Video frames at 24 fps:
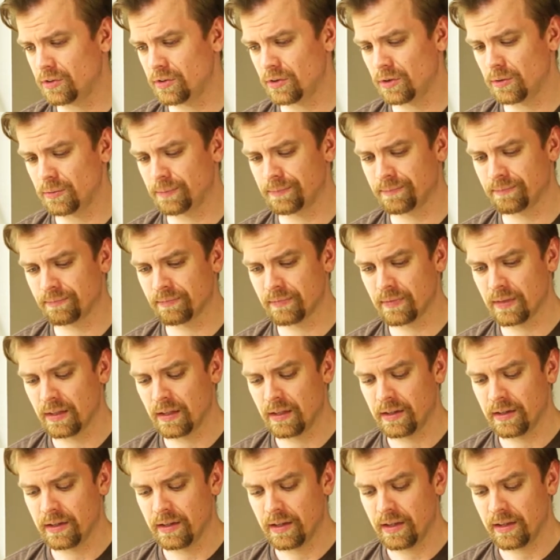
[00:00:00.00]
So
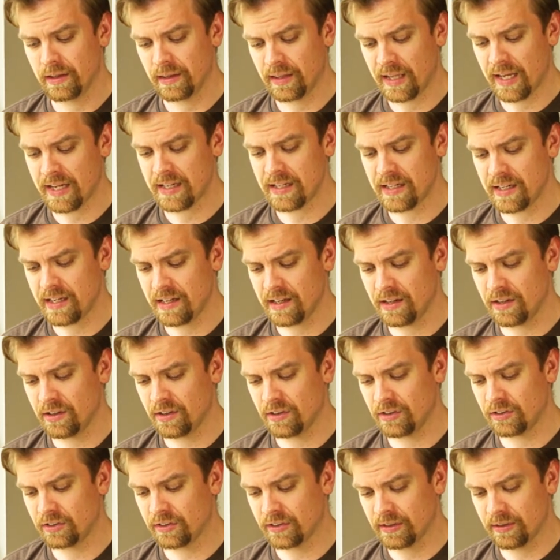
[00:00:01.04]
that
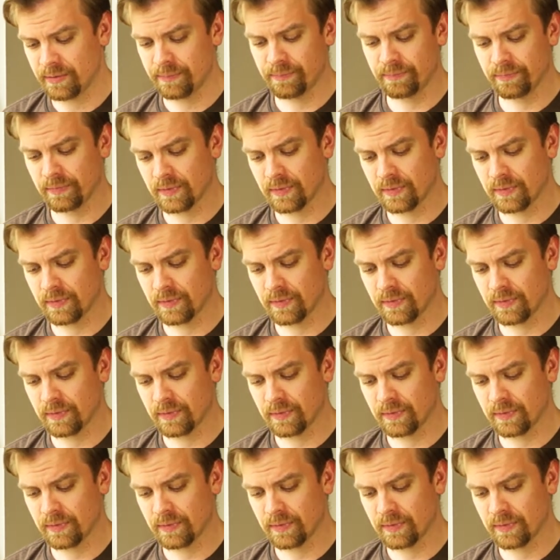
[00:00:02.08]
is